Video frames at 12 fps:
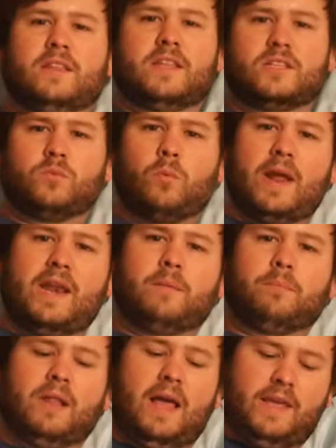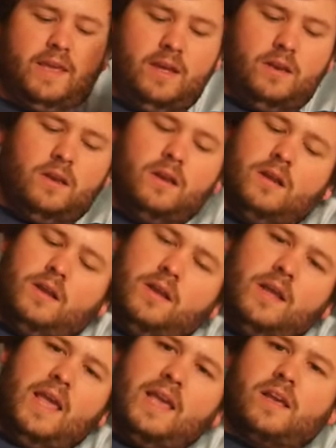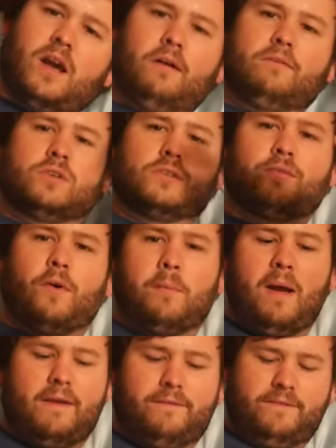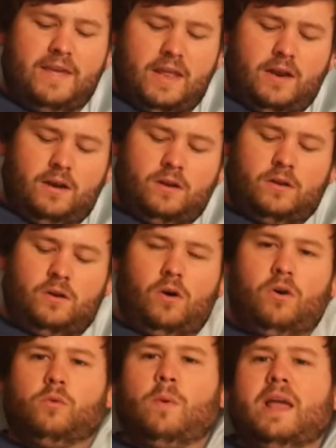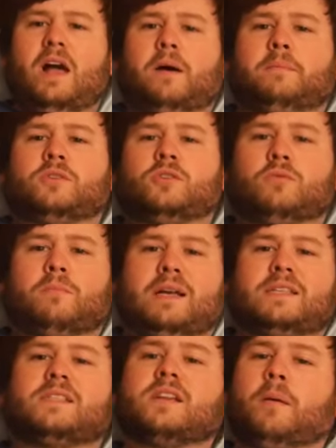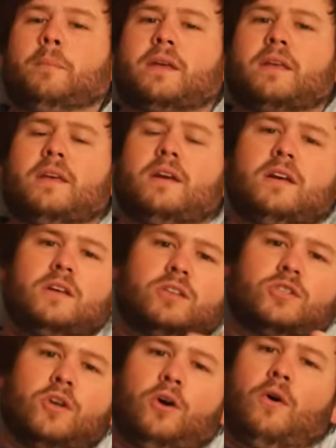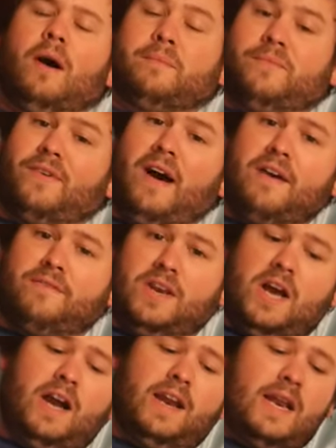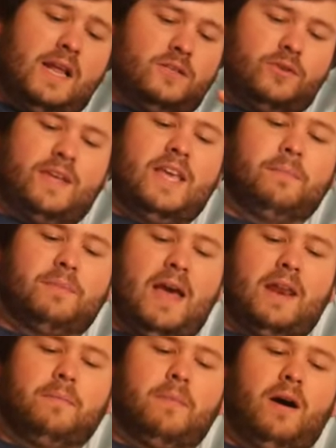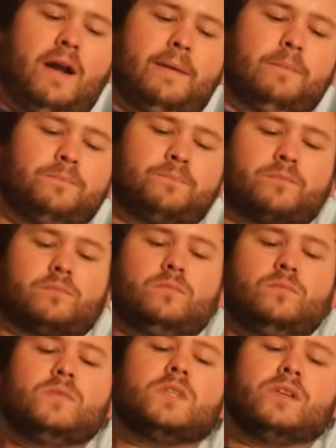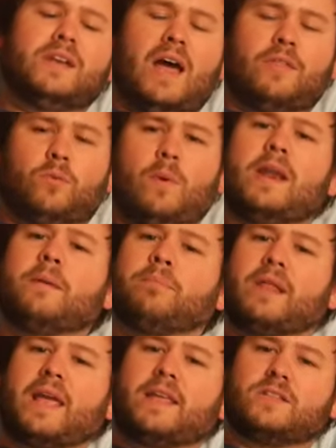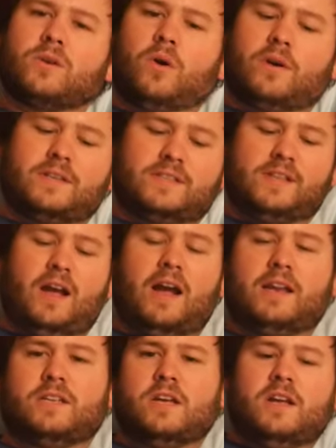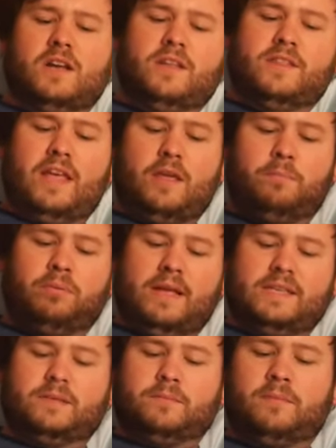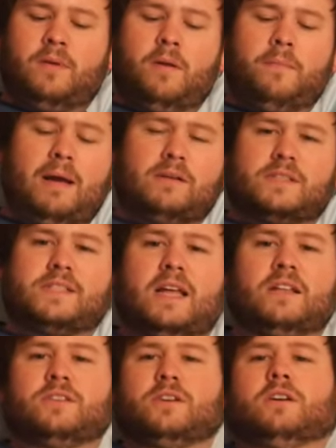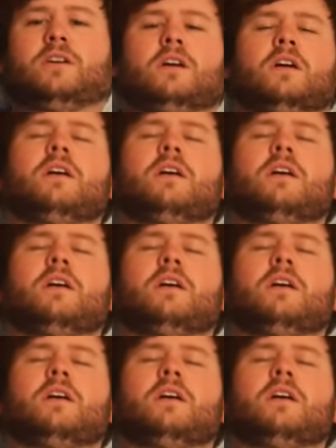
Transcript: this weighted blanket, it covers from my feet all the way up to my stomach. So I'm 5'9", so keep that in mind. Now, the weighted blankets are designed that you place them about center.